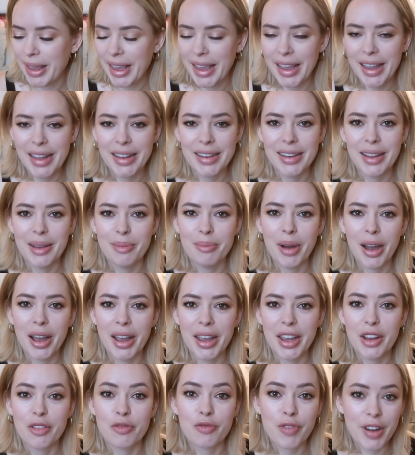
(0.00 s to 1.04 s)
been
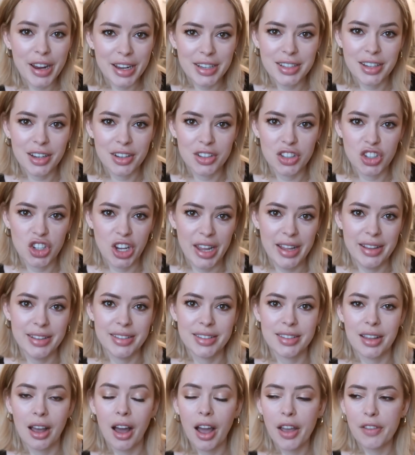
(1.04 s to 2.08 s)
my Redone
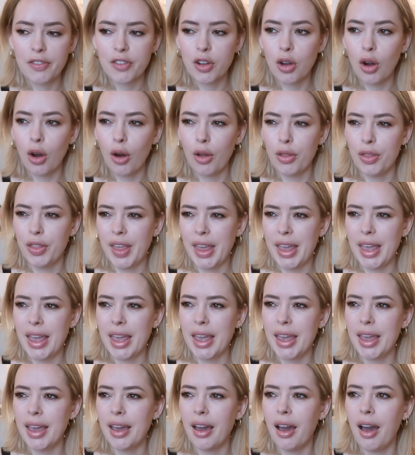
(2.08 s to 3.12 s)
jeans. I've got
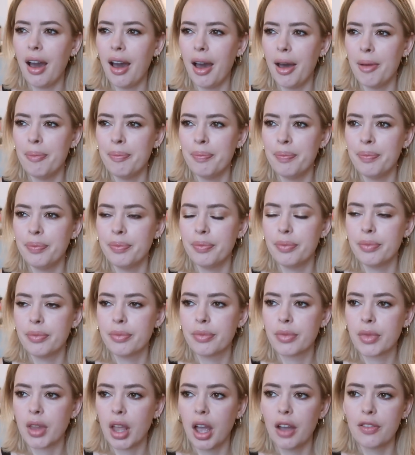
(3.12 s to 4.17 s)
the
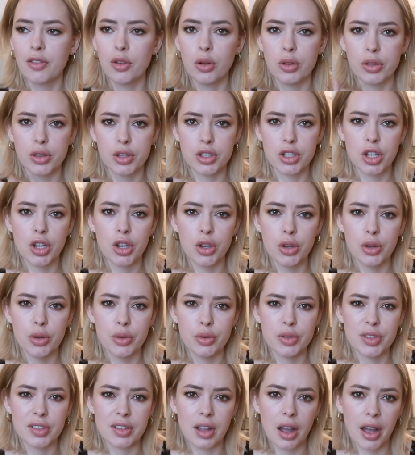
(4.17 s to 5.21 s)

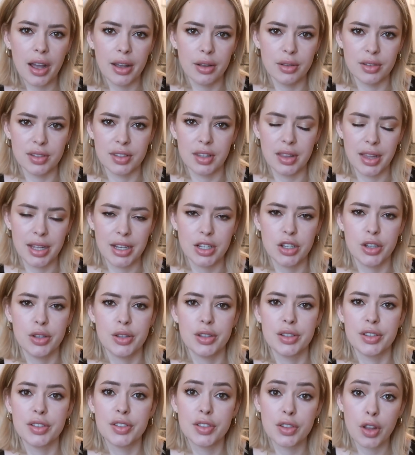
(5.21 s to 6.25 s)
two styles that they do,
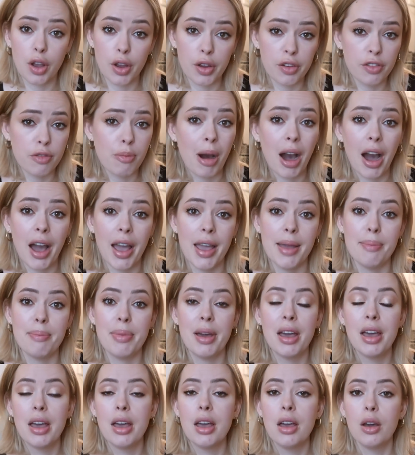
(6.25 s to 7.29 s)
the stovepipe,
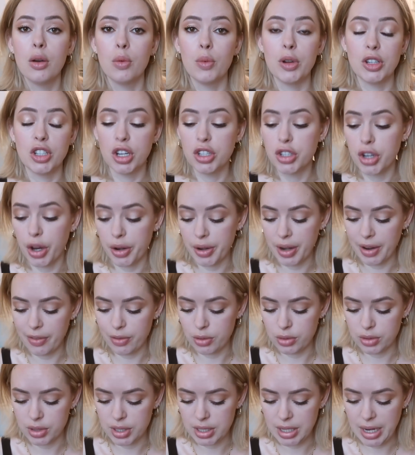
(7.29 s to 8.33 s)
which I don't have
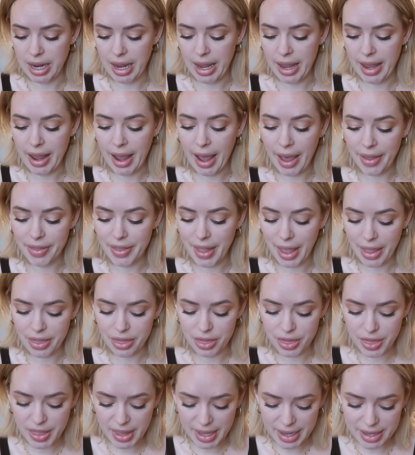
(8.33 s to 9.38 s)
on today, and
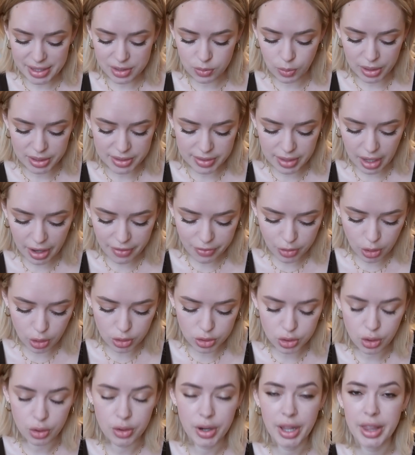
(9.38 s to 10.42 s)
then these ones that I've
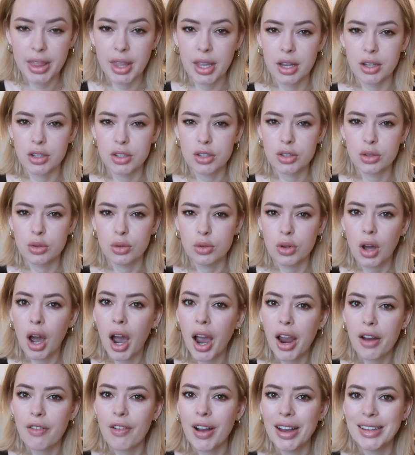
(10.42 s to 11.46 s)
got on I think are just called
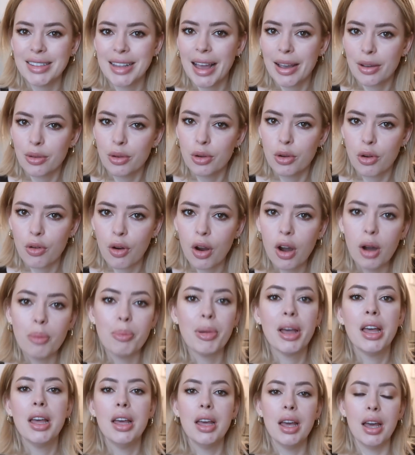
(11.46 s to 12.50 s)
high-rise ankle crop.